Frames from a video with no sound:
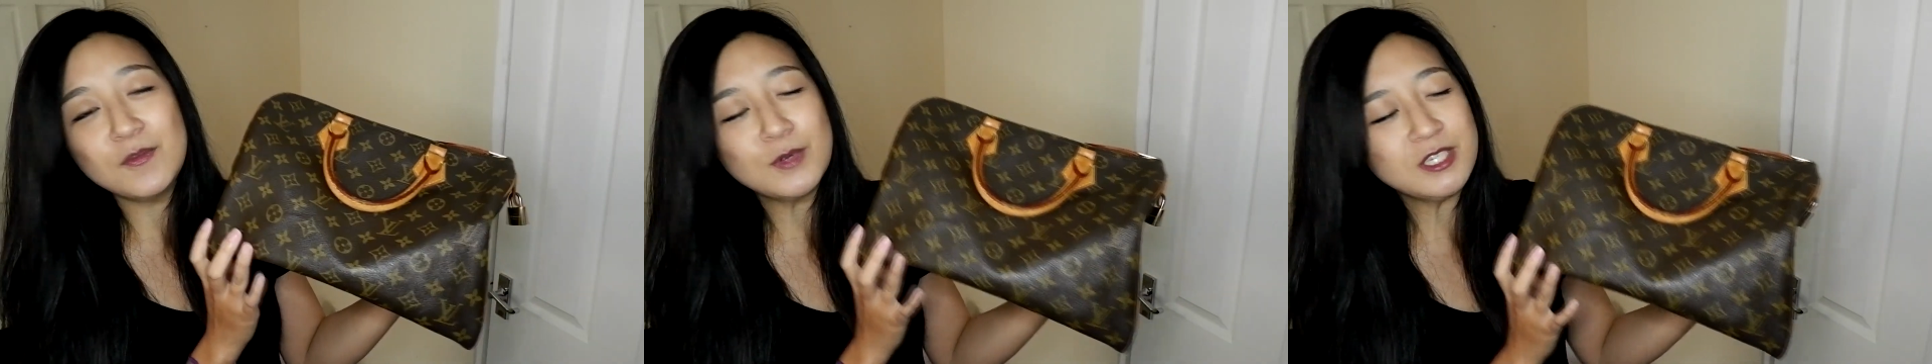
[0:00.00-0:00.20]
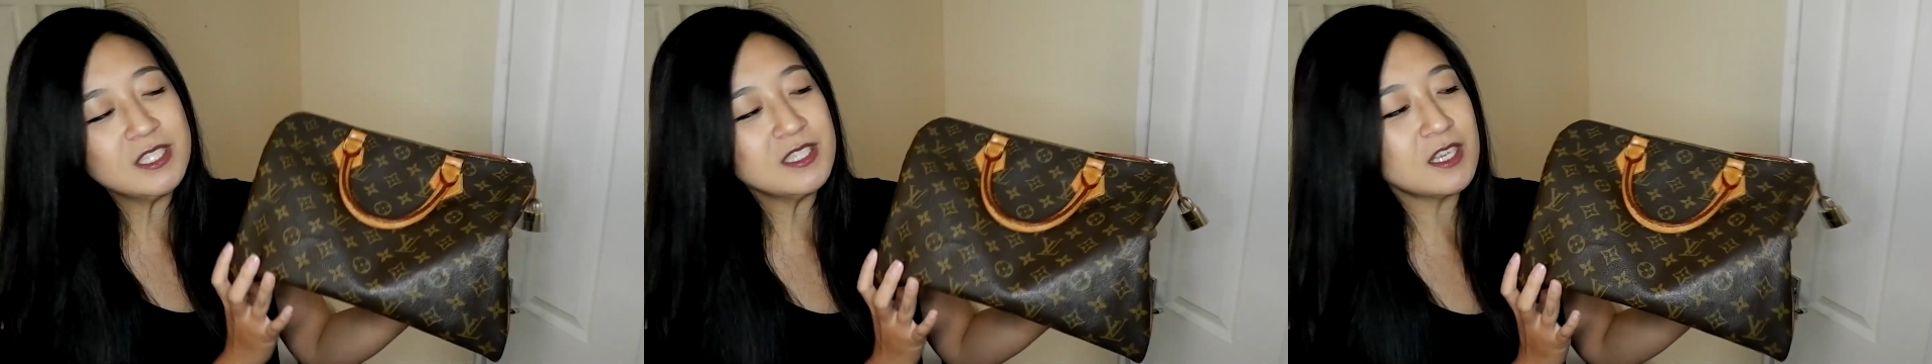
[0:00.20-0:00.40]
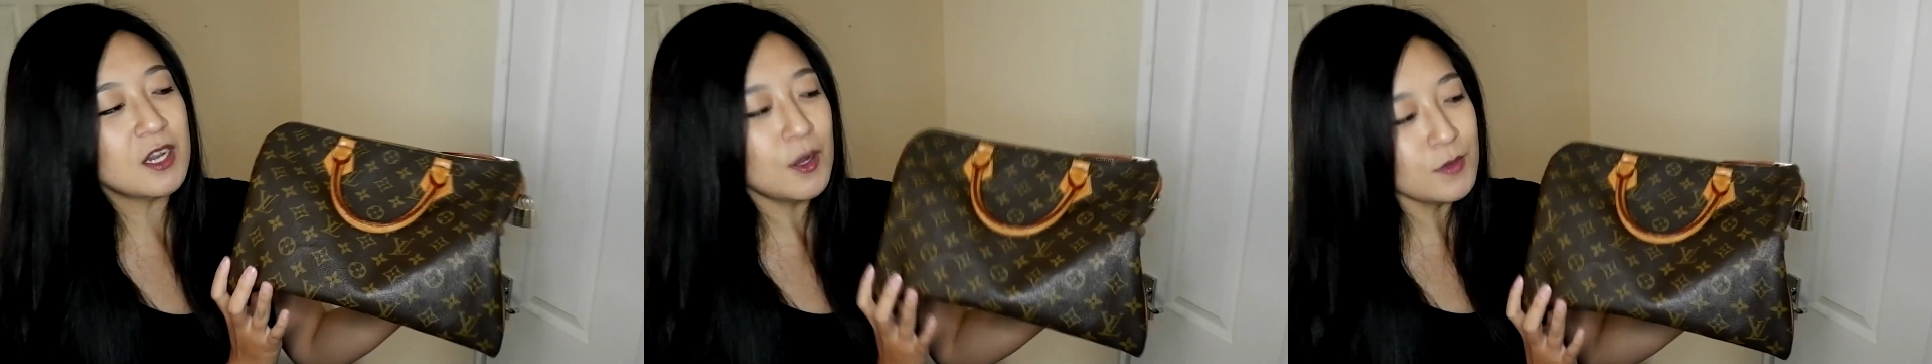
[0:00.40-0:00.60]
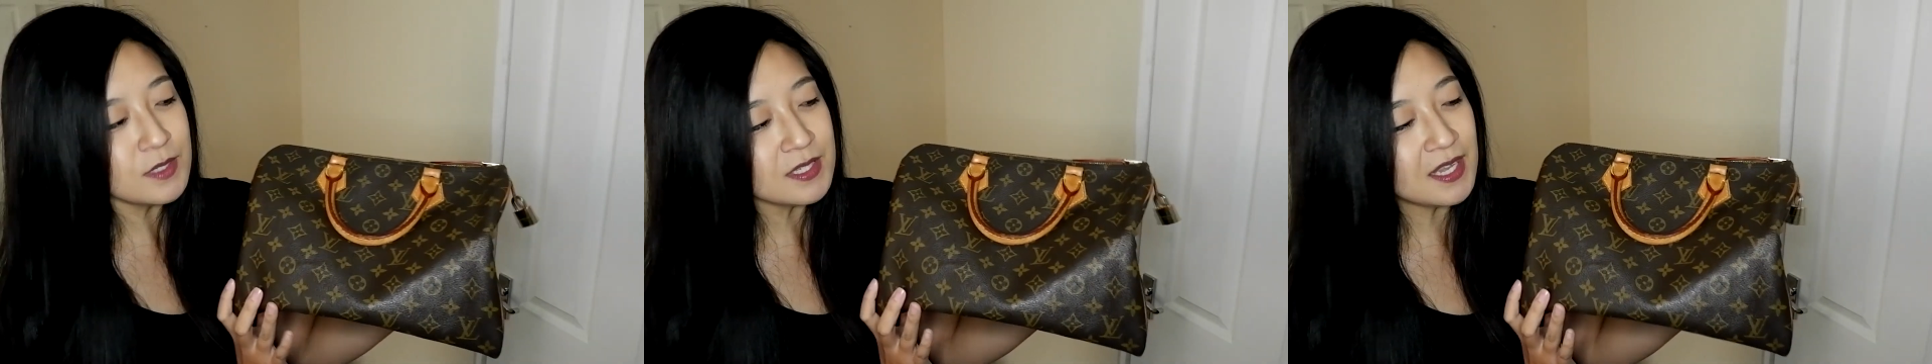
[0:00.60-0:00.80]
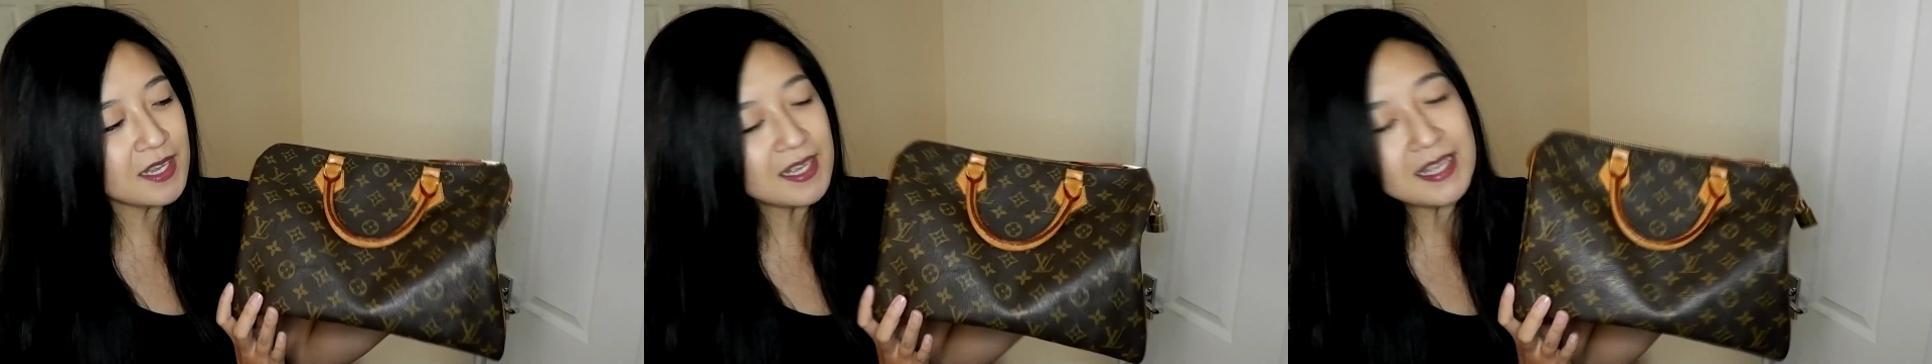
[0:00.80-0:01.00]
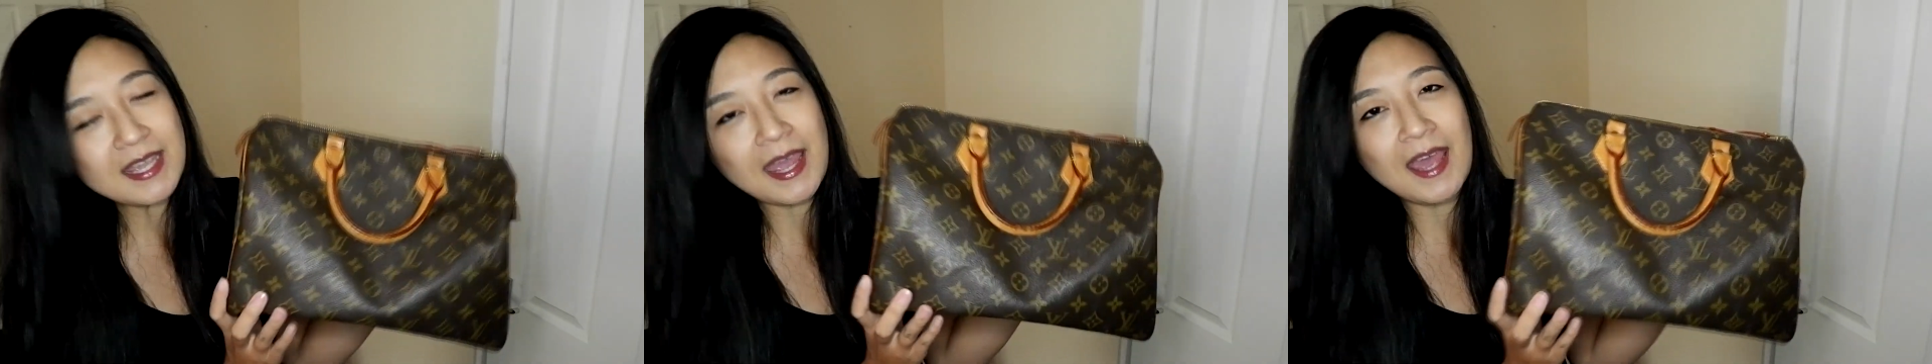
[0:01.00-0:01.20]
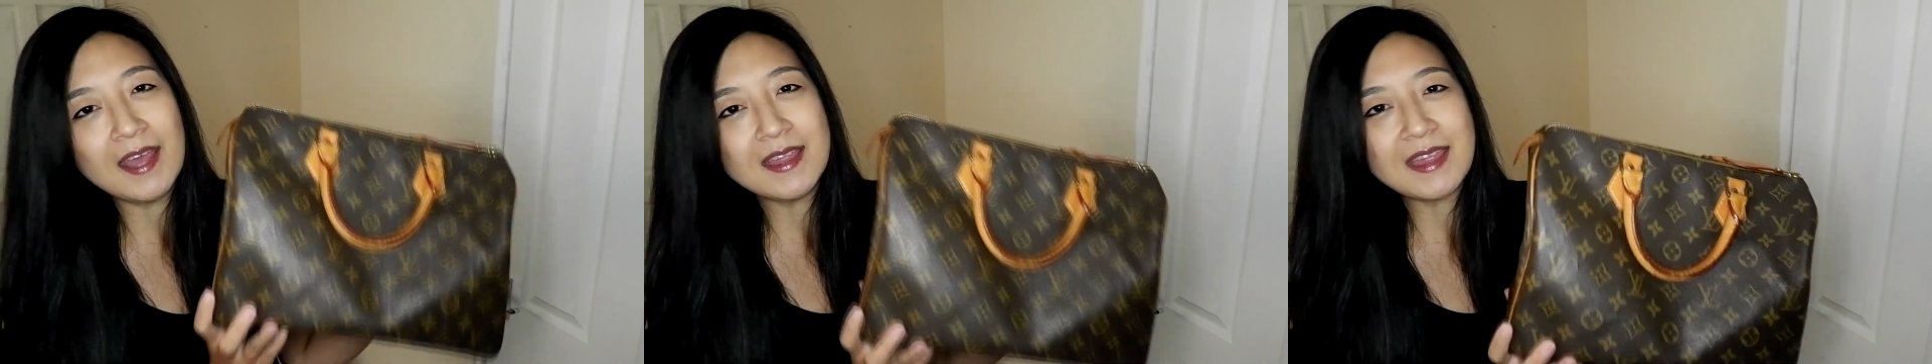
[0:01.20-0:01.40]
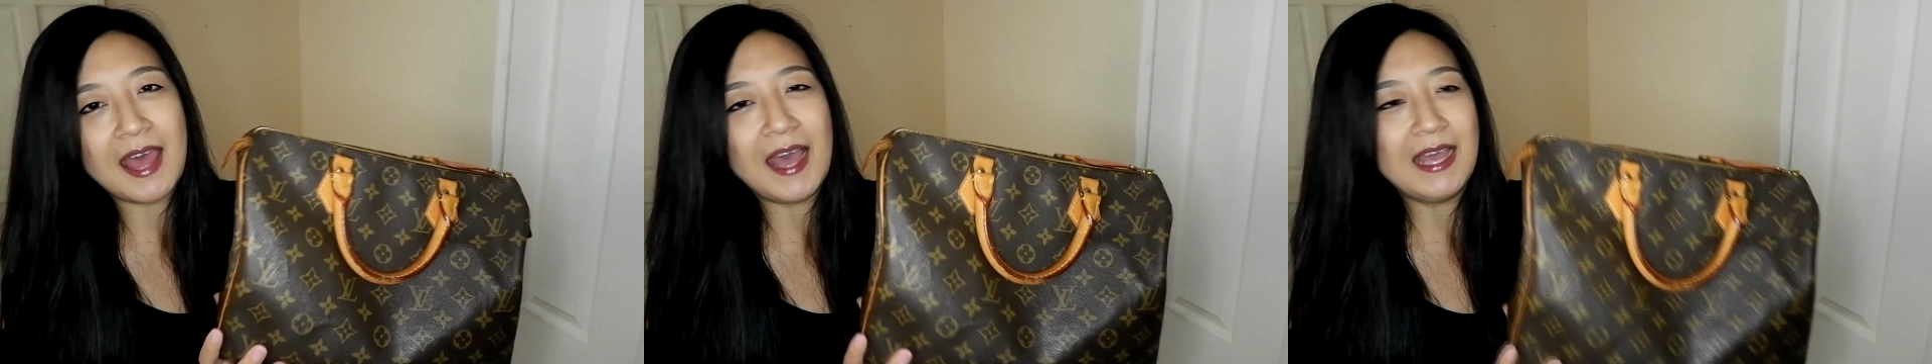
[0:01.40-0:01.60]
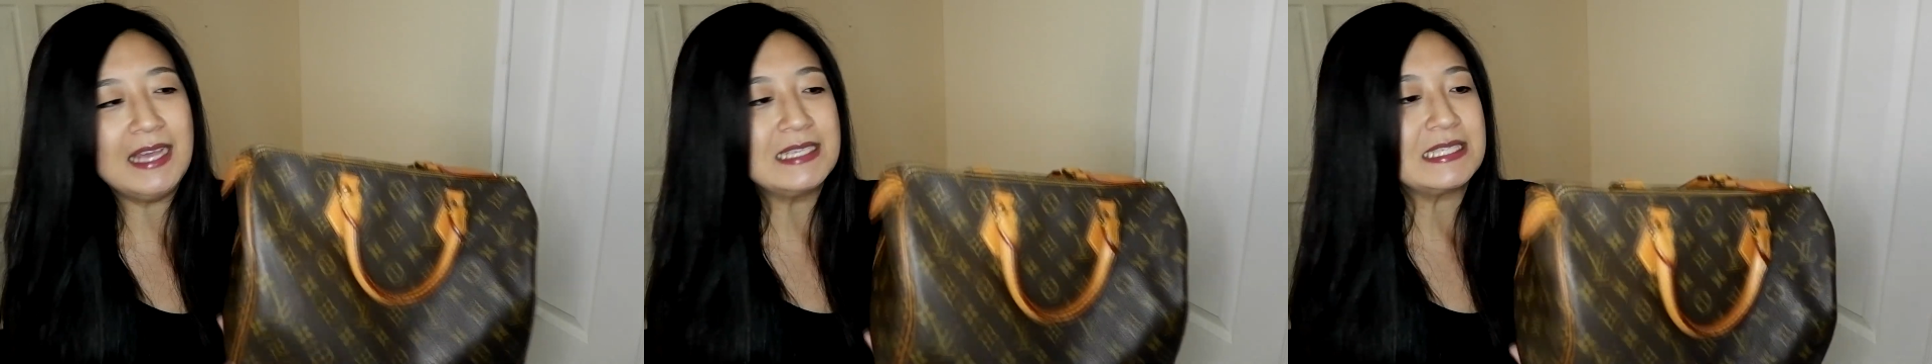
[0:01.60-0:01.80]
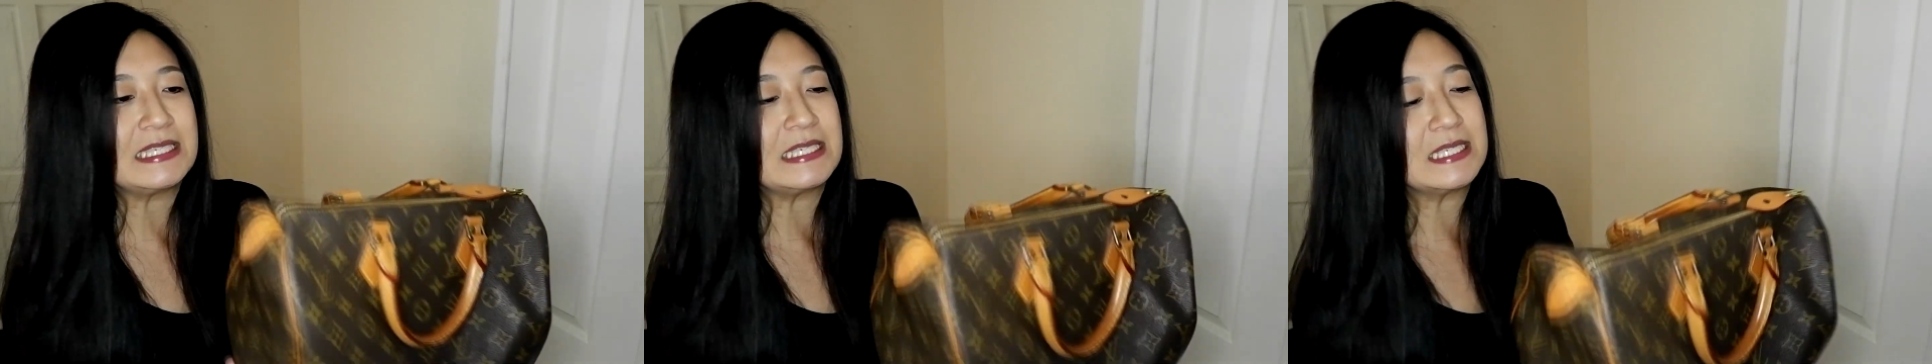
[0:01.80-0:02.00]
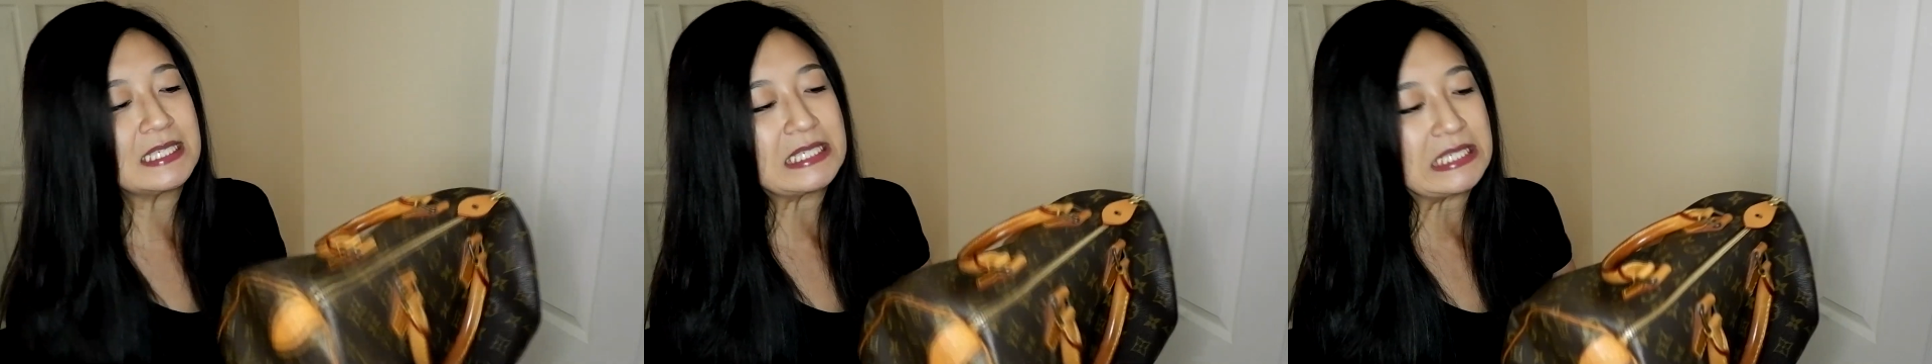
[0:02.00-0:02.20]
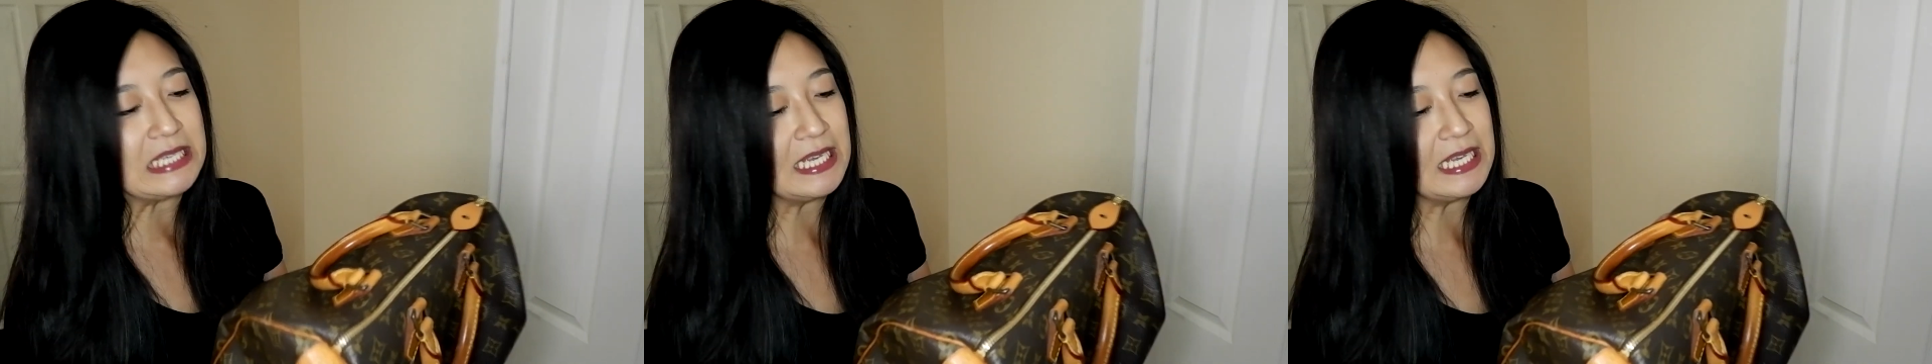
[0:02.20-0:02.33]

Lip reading: which is the closest I can get that isn't